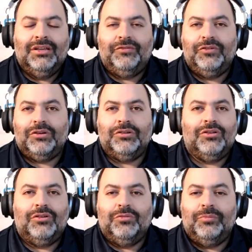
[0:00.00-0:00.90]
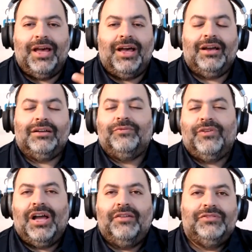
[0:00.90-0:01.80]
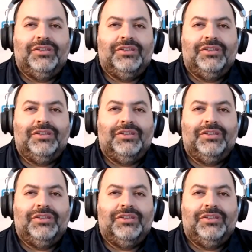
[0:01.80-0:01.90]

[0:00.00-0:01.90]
if you could go back five,